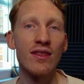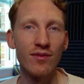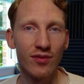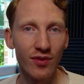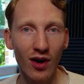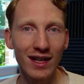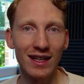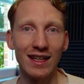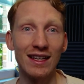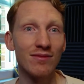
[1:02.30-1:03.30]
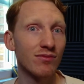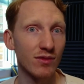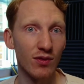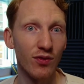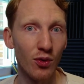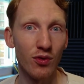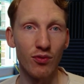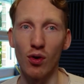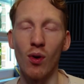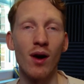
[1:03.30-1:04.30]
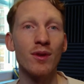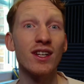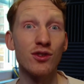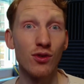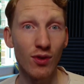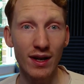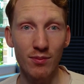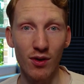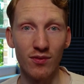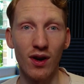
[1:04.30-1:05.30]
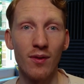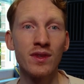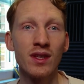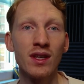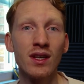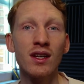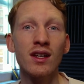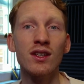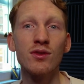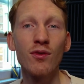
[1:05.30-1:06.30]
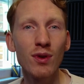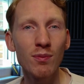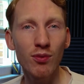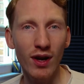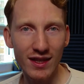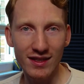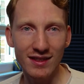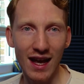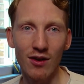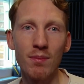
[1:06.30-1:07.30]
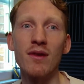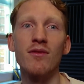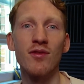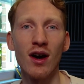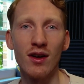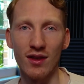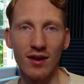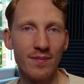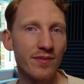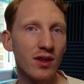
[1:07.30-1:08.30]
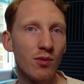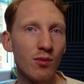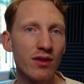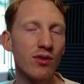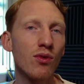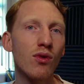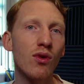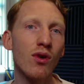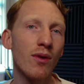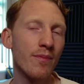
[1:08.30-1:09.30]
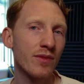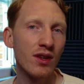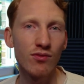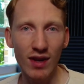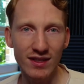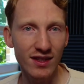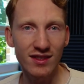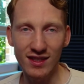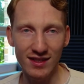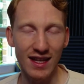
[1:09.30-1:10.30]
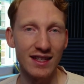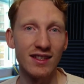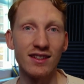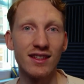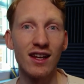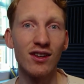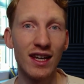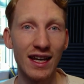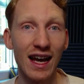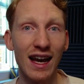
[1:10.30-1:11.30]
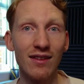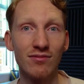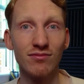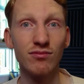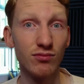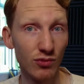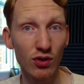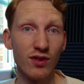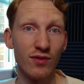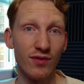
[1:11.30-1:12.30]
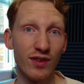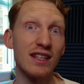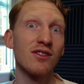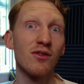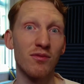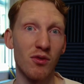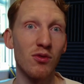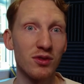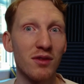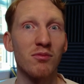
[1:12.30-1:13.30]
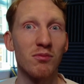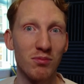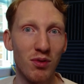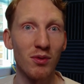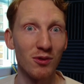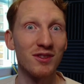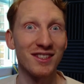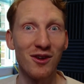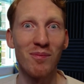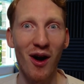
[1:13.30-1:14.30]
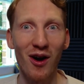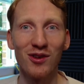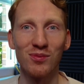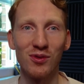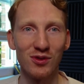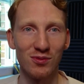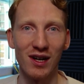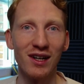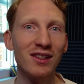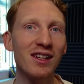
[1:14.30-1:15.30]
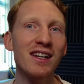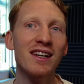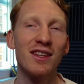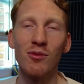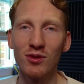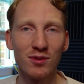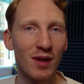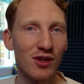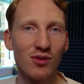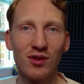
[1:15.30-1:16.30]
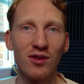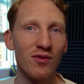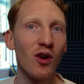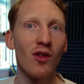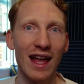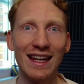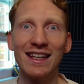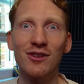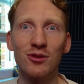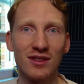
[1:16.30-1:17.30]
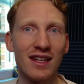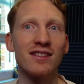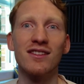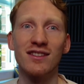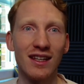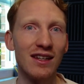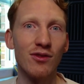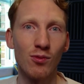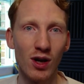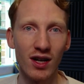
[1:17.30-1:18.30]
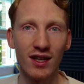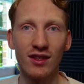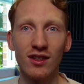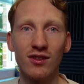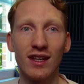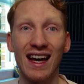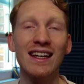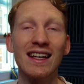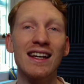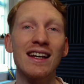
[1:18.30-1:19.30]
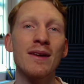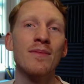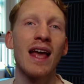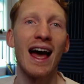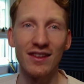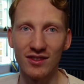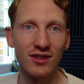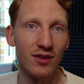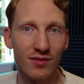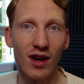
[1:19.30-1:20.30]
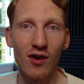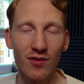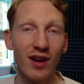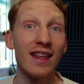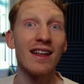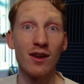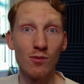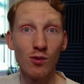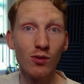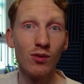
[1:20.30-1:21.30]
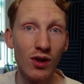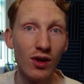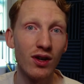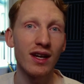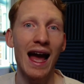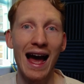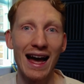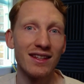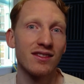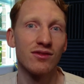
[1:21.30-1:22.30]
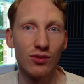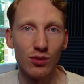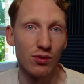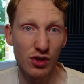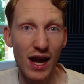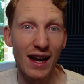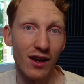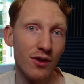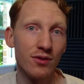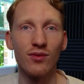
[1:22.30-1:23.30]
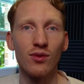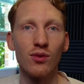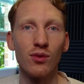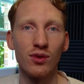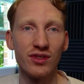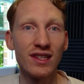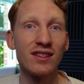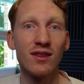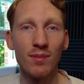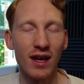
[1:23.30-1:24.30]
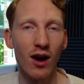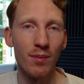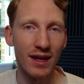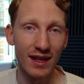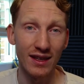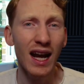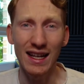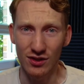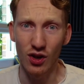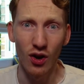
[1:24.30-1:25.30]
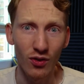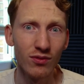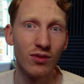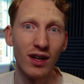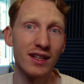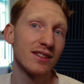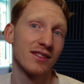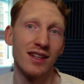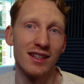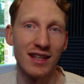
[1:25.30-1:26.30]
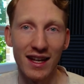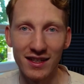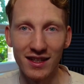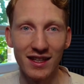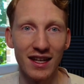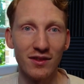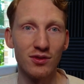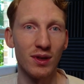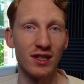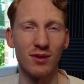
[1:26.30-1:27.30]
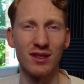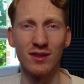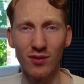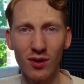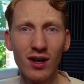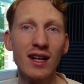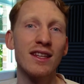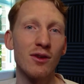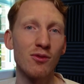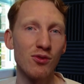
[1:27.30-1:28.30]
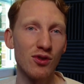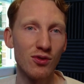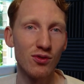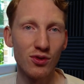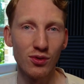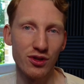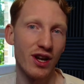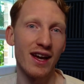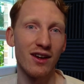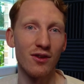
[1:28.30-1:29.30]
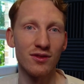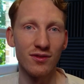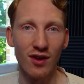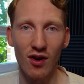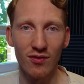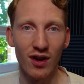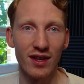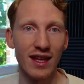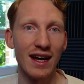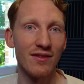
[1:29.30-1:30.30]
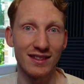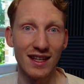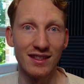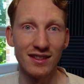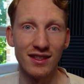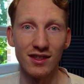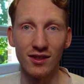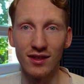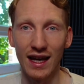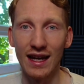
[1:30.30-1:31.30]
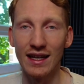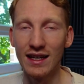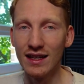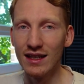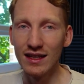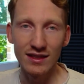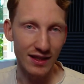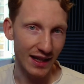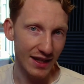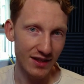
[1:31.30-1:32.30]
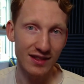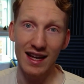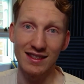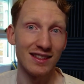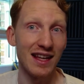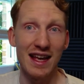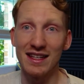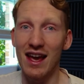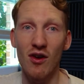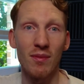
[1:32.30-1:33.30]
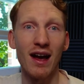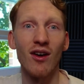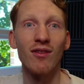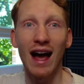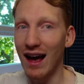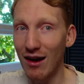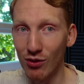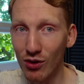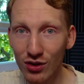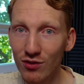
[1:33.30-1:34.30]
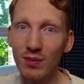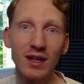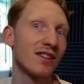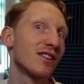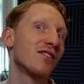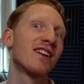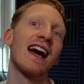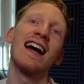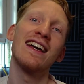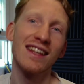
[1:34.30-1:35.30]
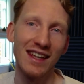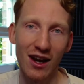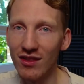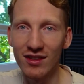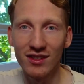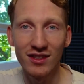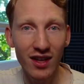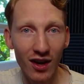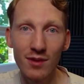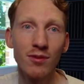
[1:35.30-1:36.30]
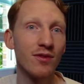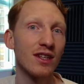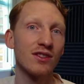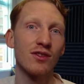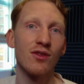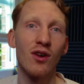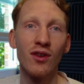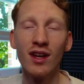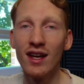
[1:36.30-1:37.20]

then finally, the fourth requirement is your credit profile. So if we break this down a bit further, with your residency status, they're looking at not just the visa, of course, they probably want to see your passport as well. They want to make sure that you've got that legal status to live and work in the UK. And to verify that, they will look at your share code. So, of course, since the BRP has gone, right, it ended at the end of 2024, they will use your share code to verify that status in the UK. So the lenders, as I said, care about how long you've been in the UK. They care about the type of visa you're on.